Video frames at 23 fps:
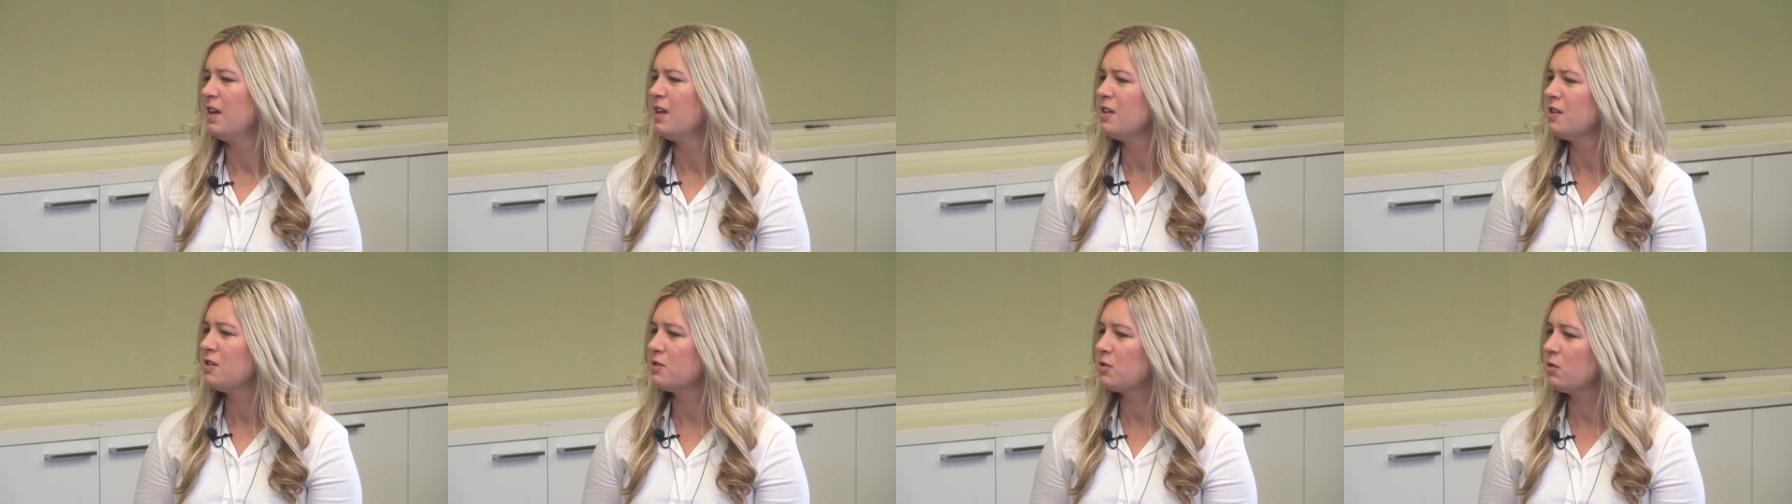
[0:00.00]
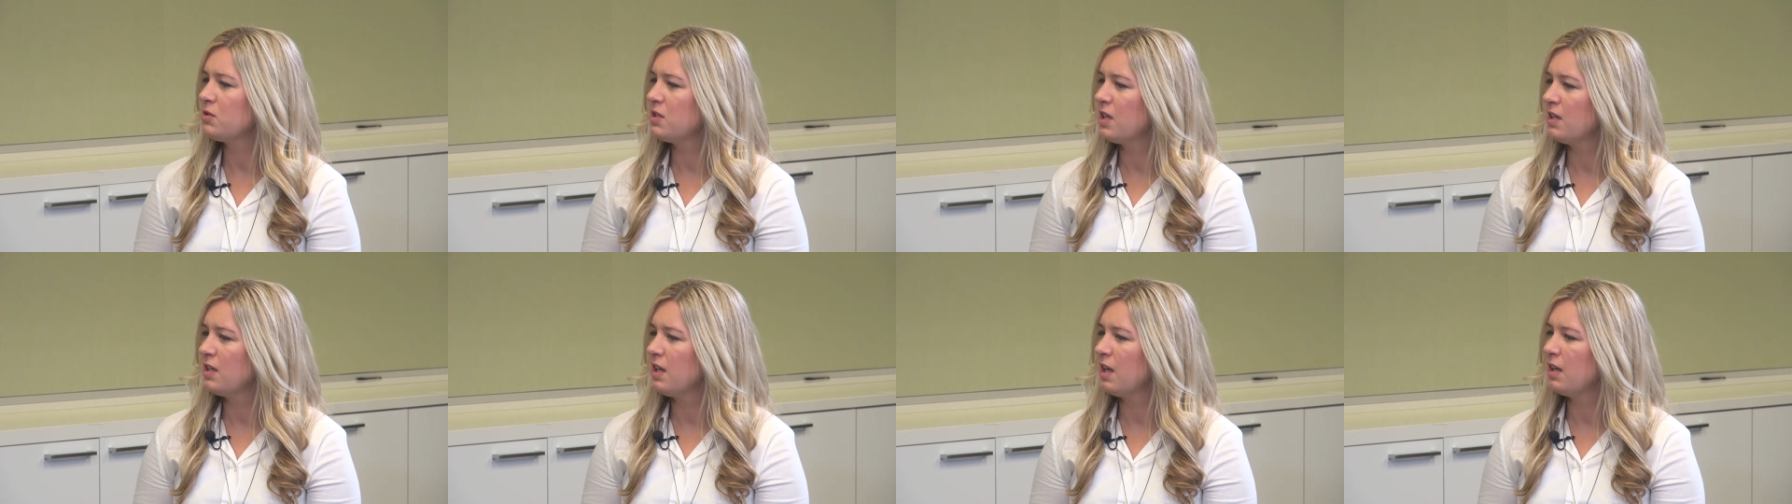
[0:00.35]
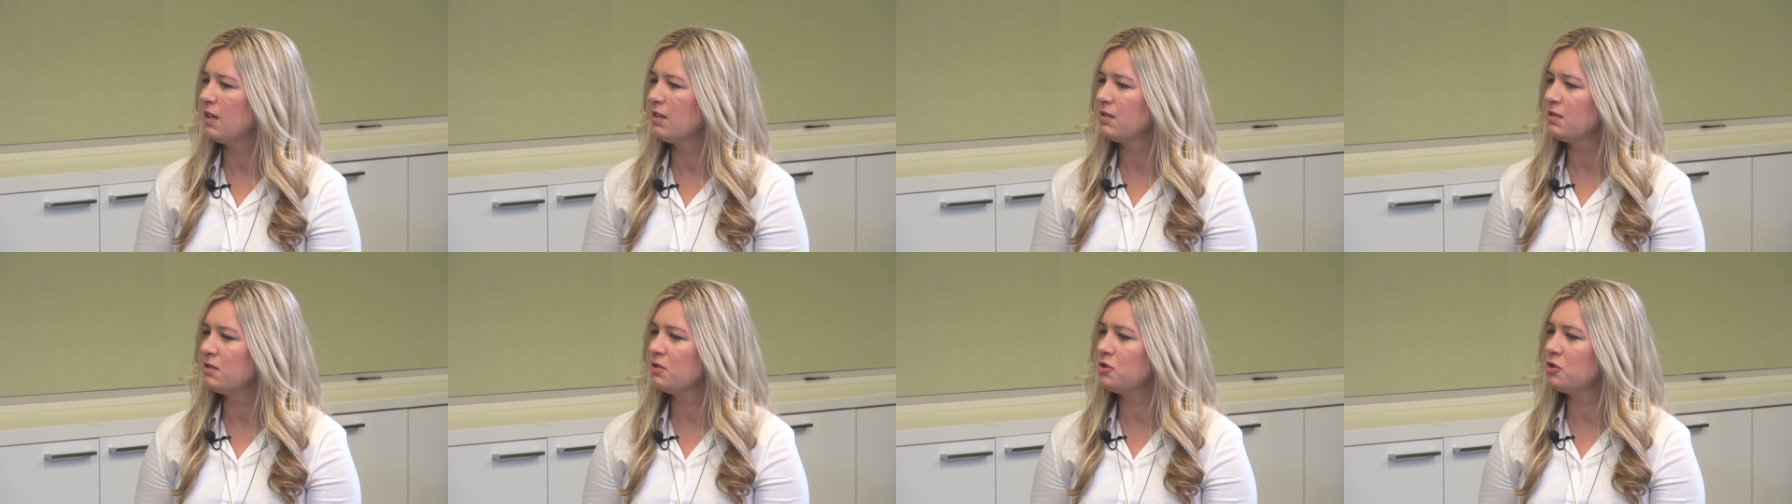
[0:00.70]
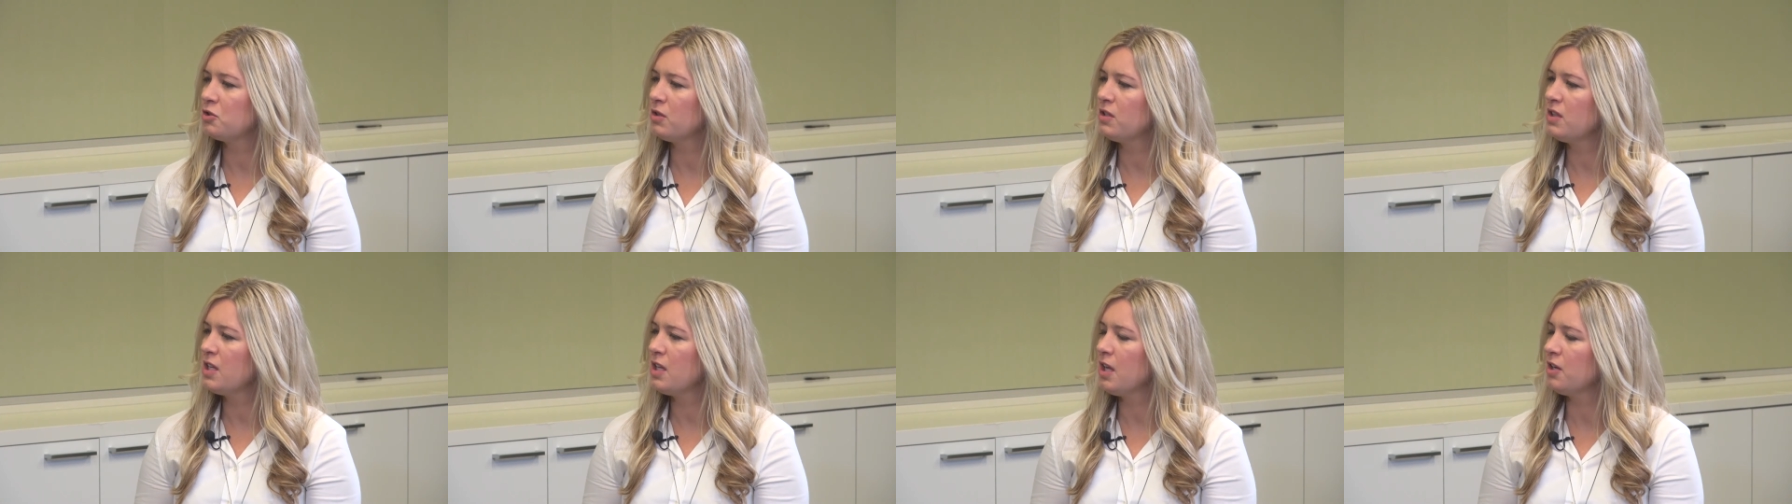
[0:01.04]
So Danielle,
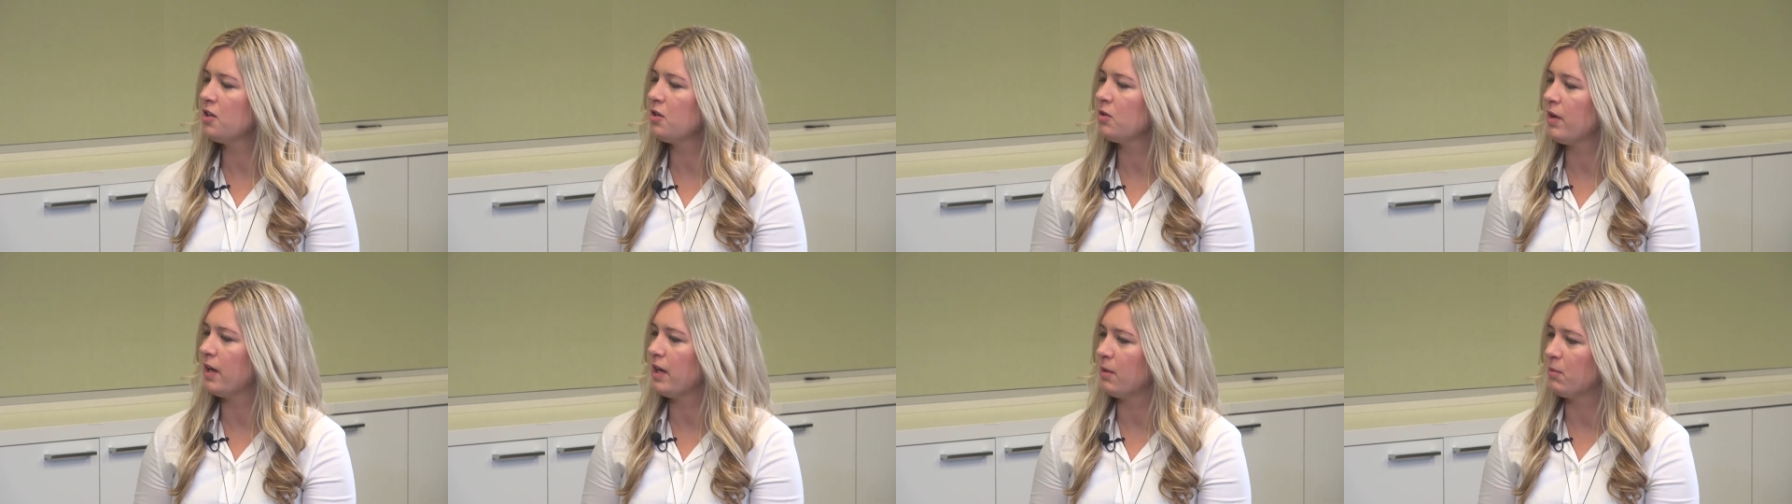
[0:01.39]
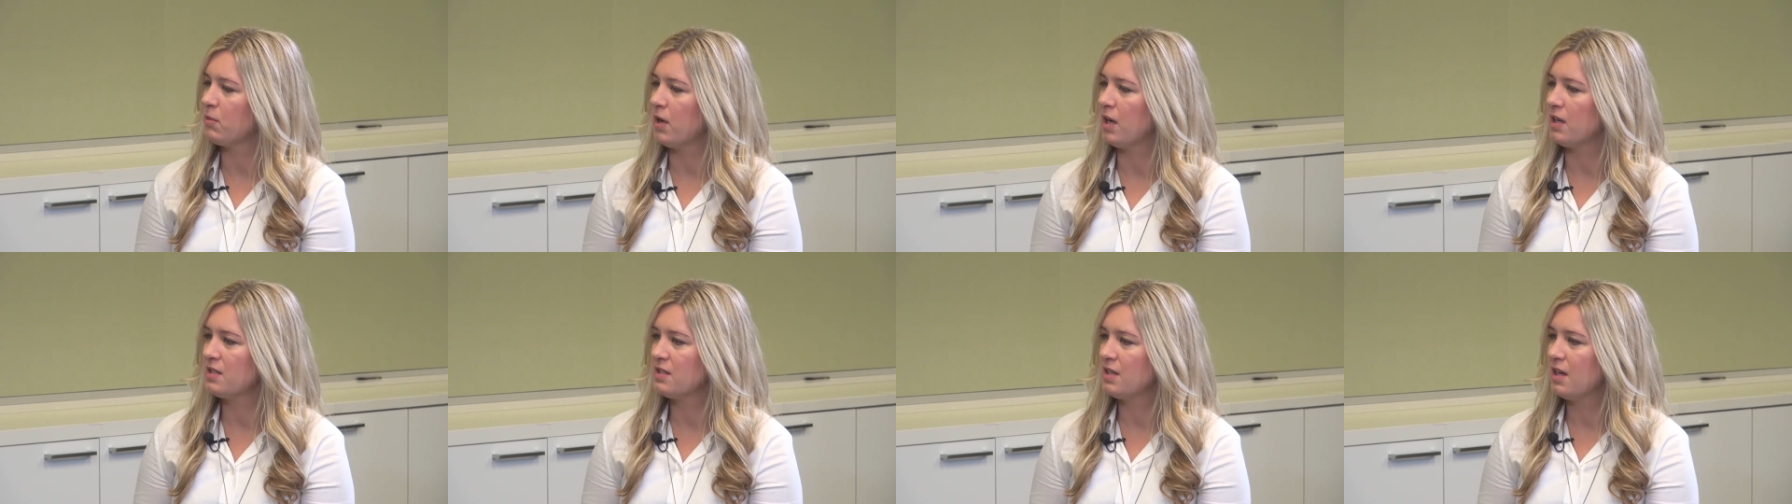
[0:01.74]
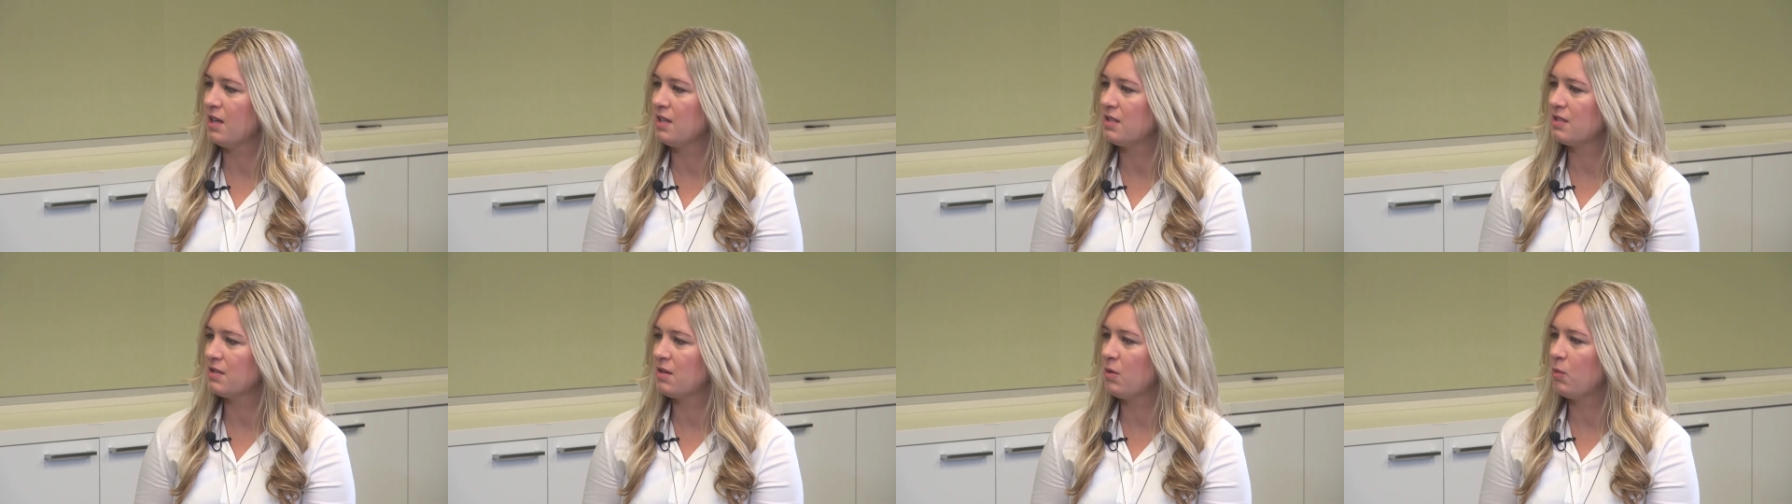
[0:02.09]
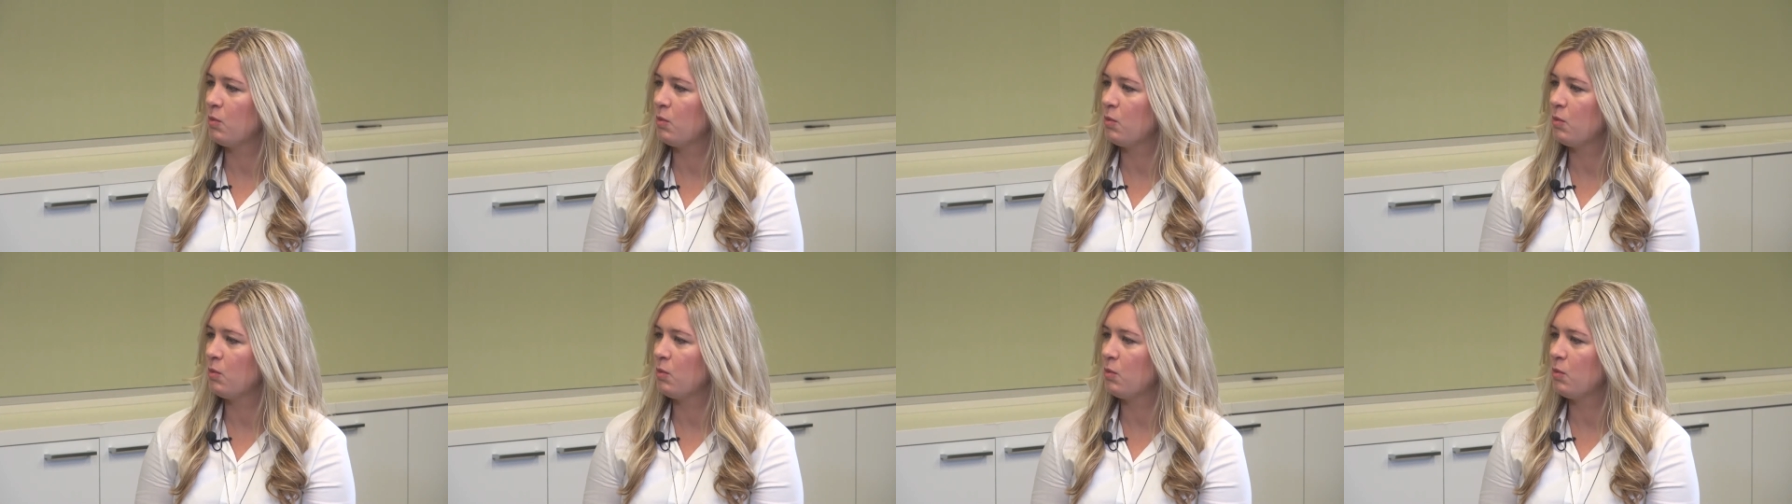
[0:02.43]
during the underwriting process,